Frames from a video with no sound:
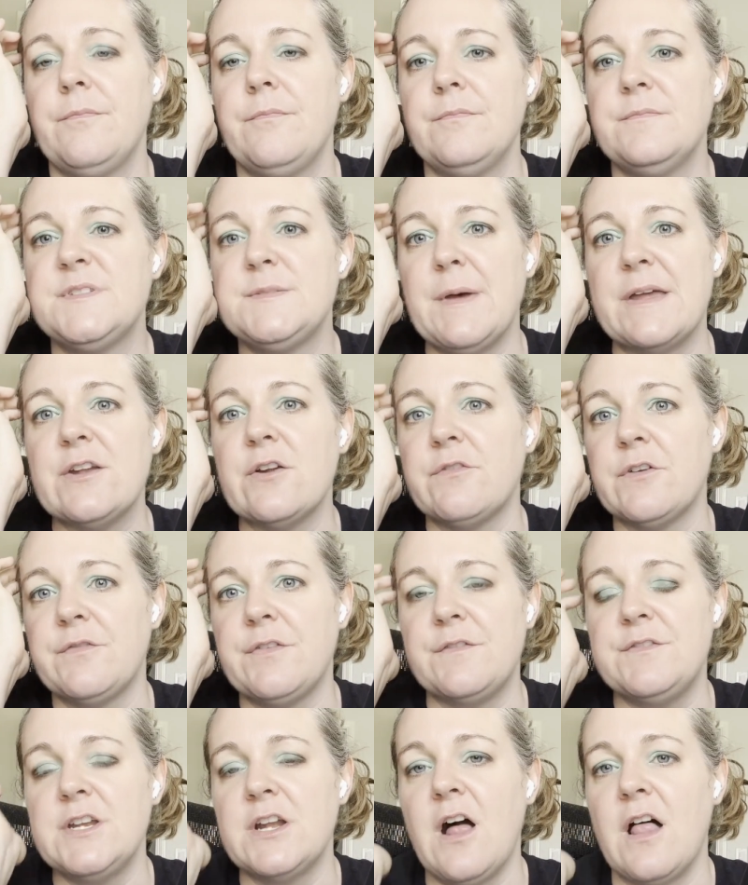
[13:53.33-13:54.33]
spend over
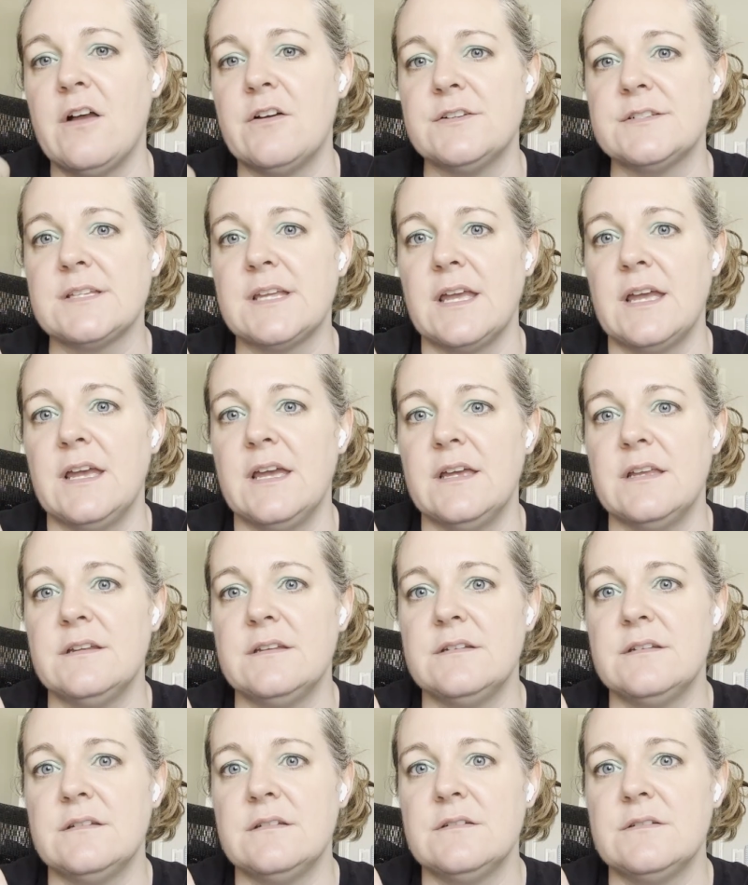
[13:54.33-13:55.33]
$50,
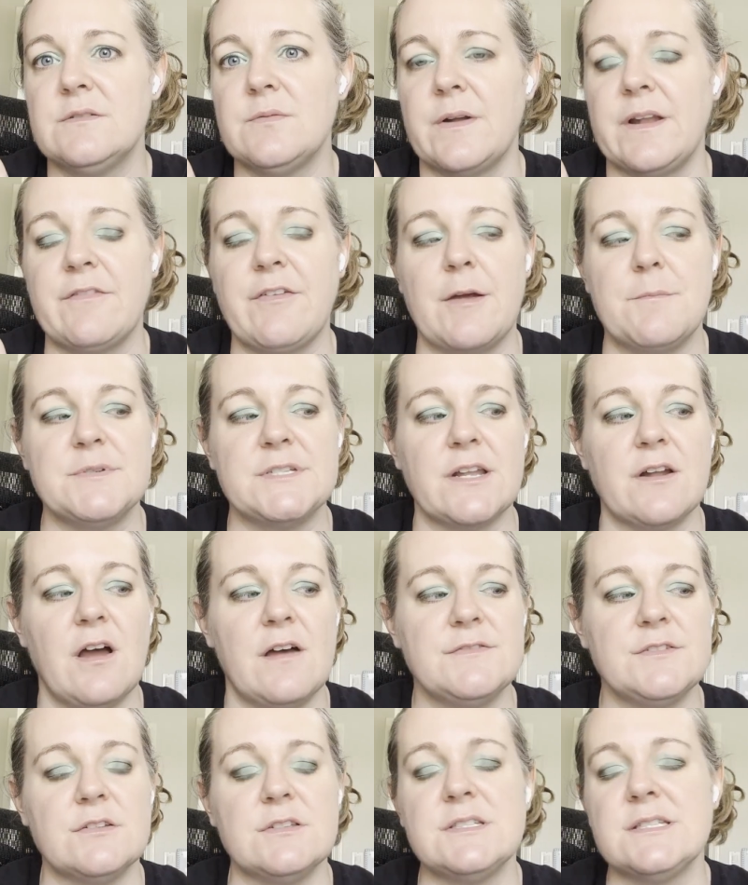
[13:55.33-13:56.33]
get 25%
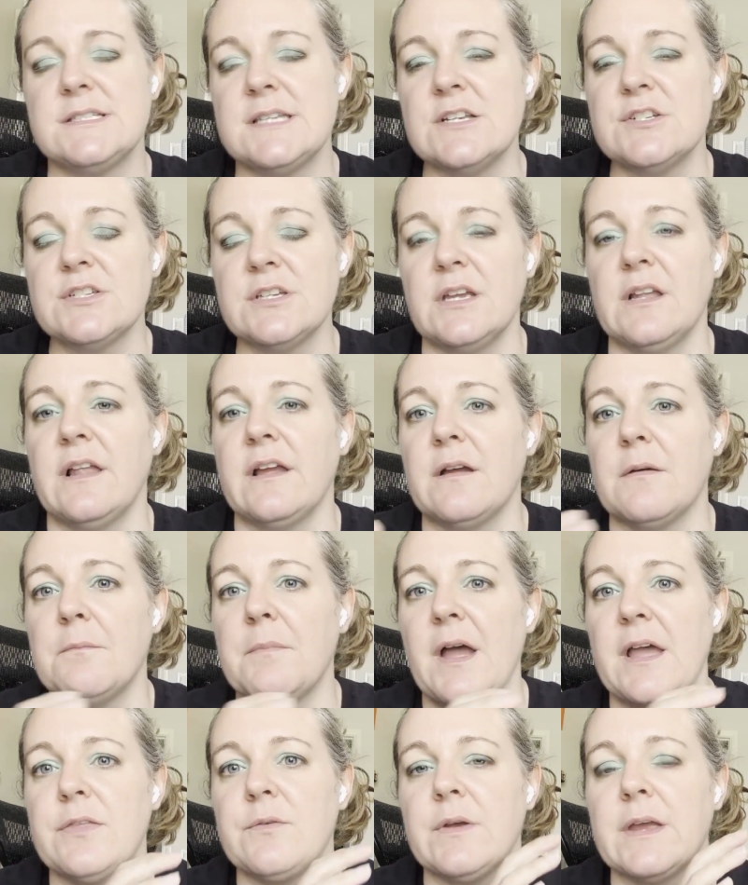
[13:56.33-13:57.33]
off. So it's essentially like a
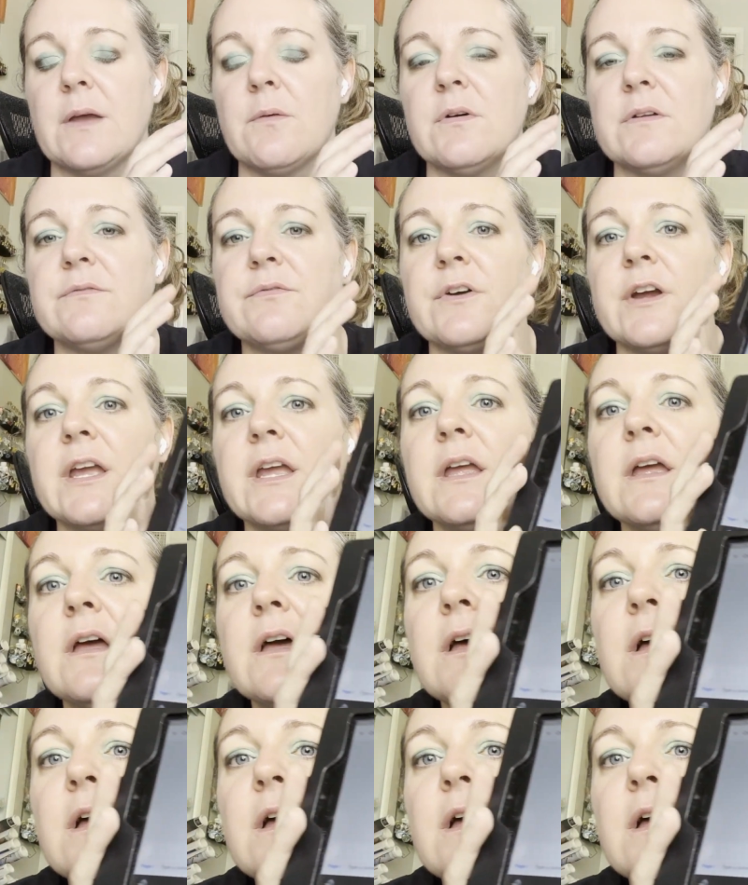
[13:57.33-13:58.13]
buy 3, get 1 free.